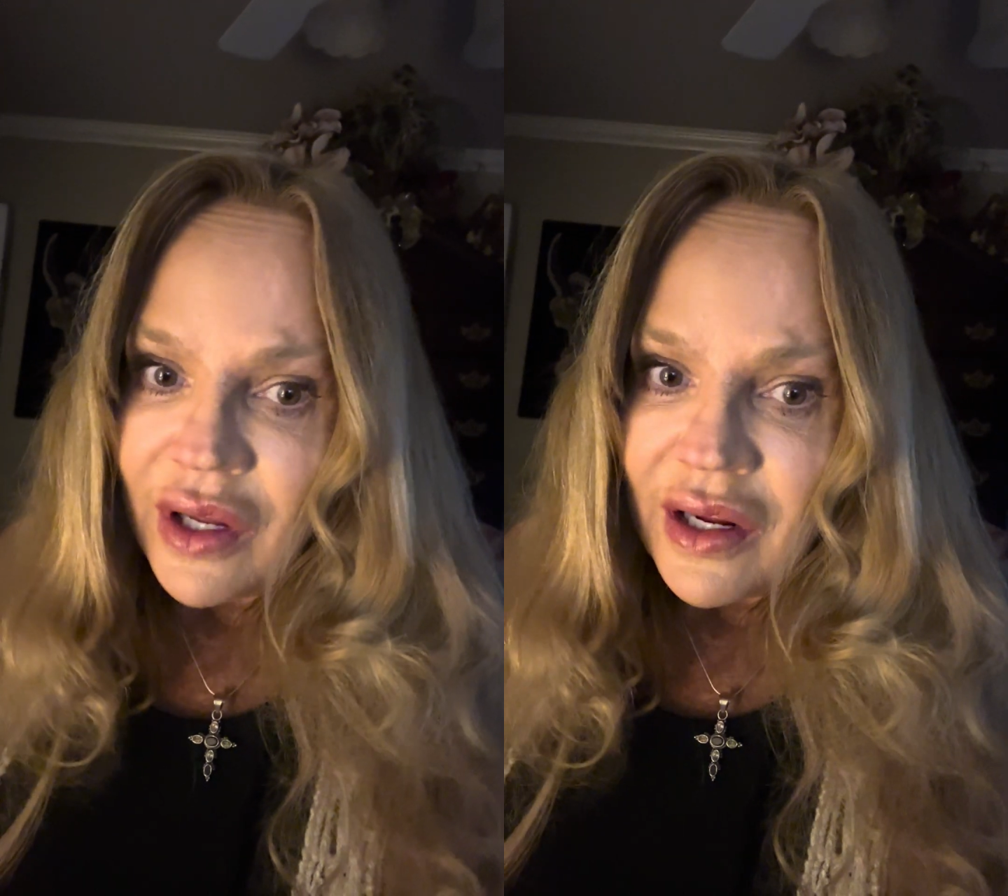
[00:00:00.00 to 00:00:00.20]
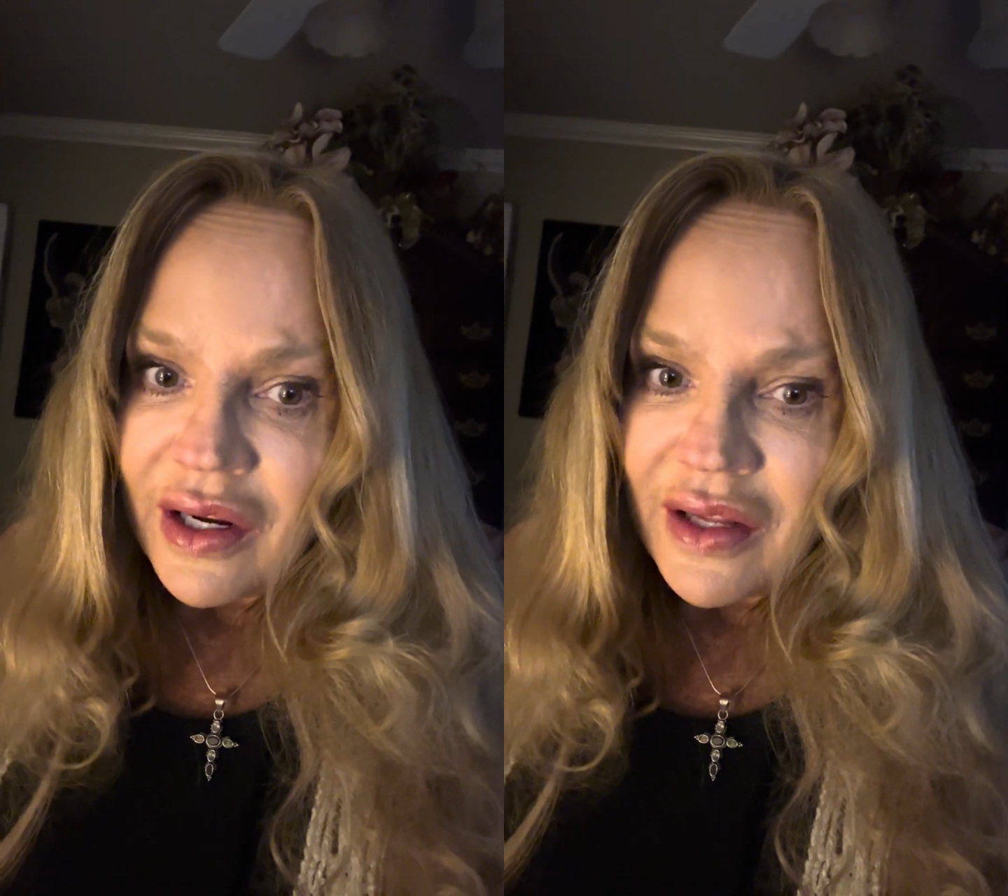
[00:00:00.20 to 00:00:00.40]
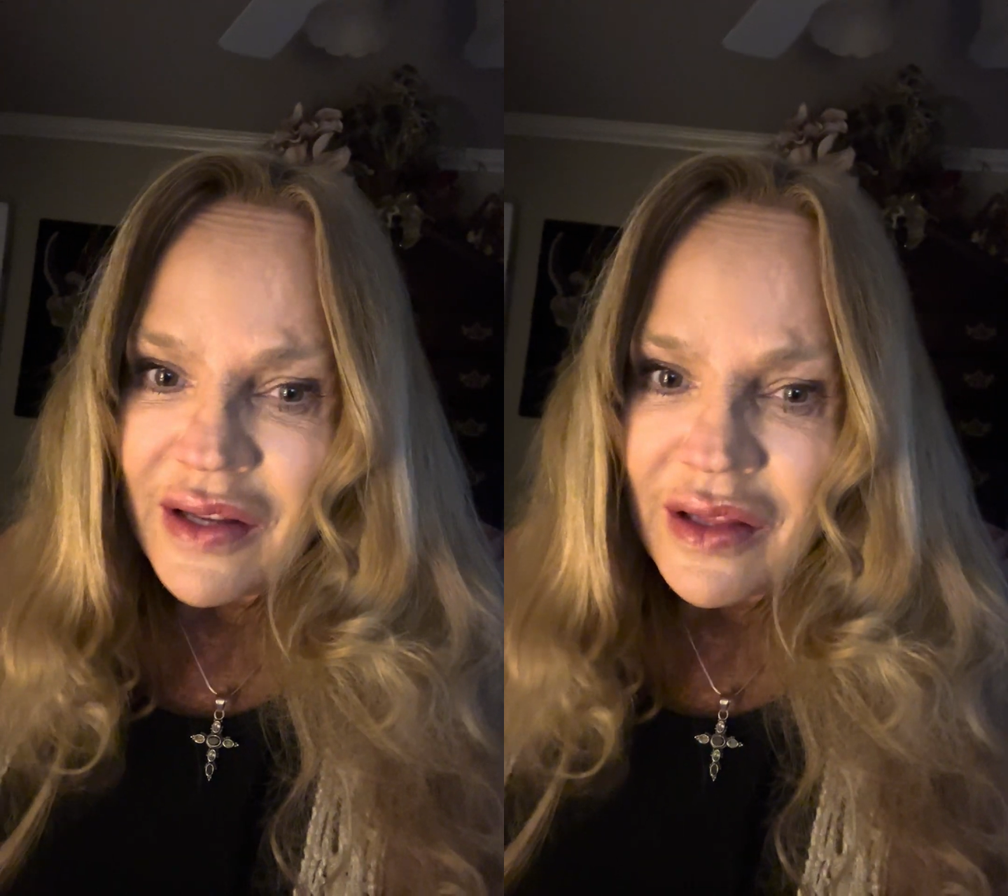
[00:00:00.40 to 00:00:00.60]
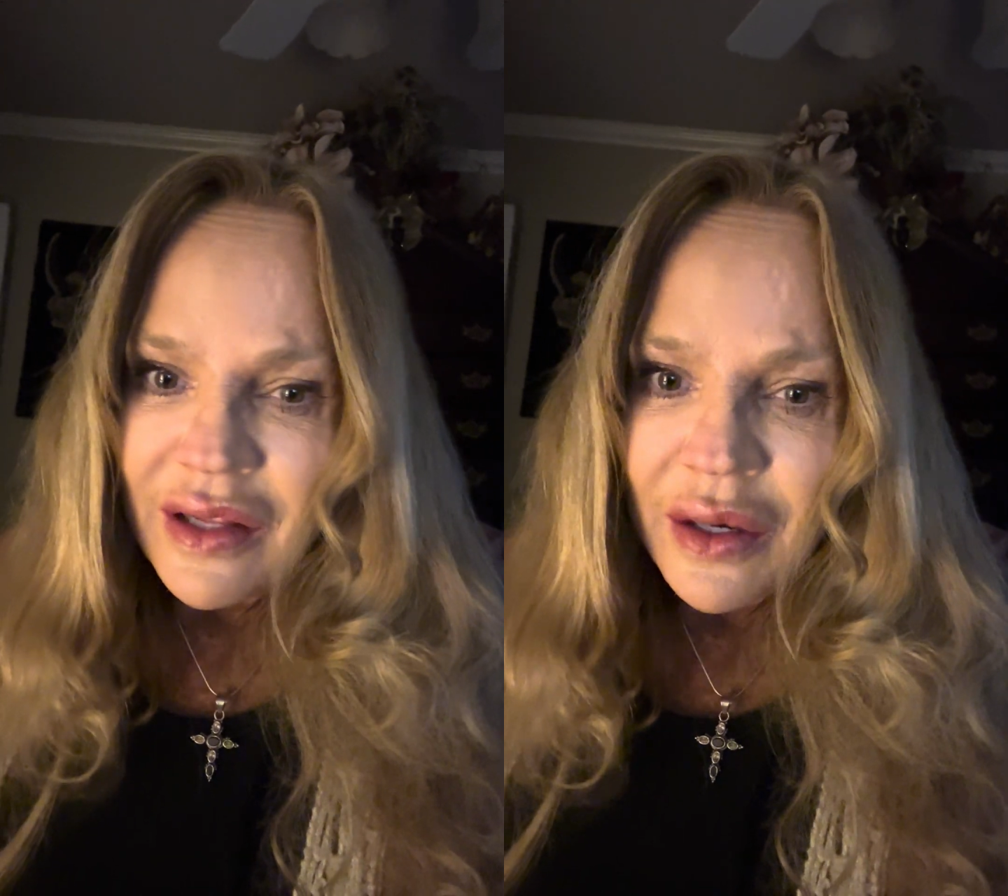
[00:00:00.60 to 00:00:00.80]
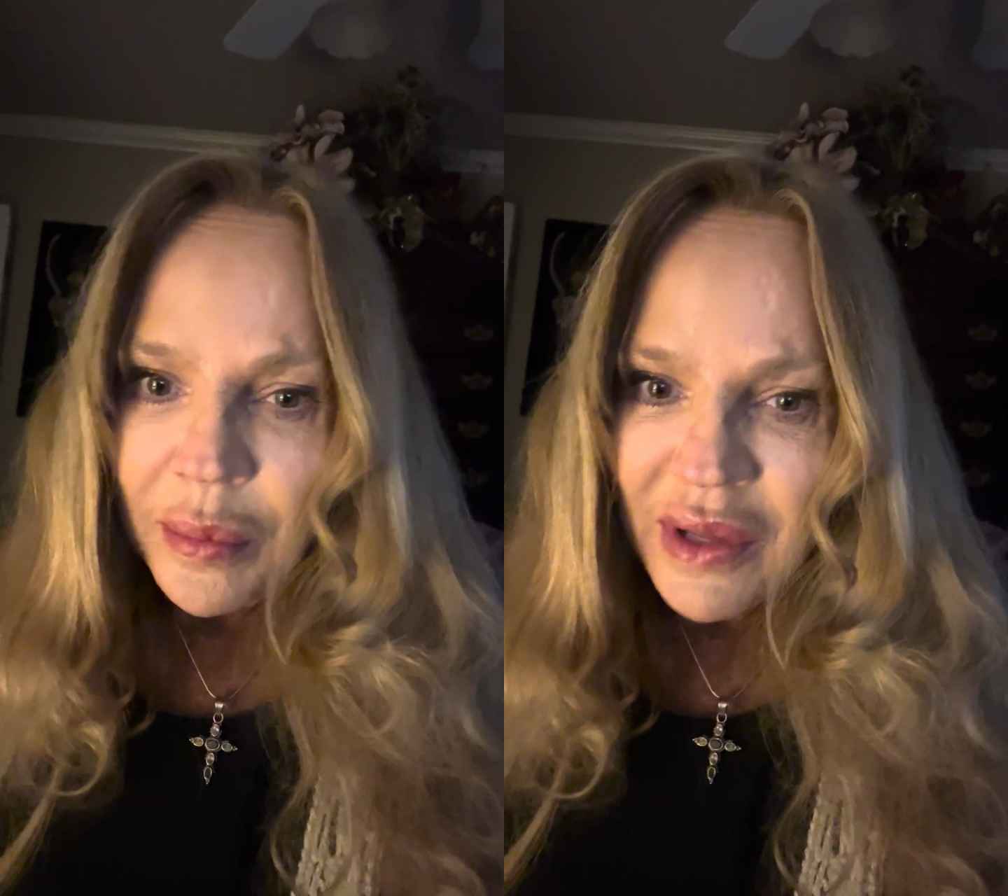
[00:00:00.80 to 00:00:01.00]
and it's a
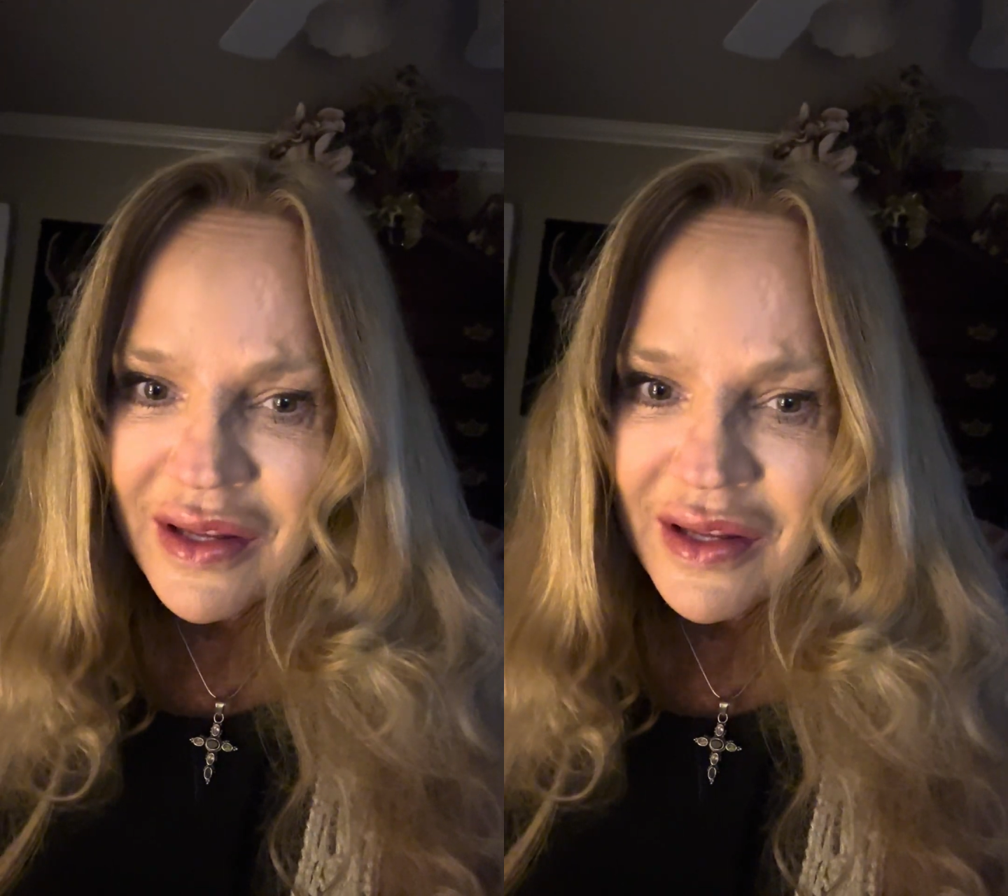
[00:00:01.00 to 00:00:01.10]
little bit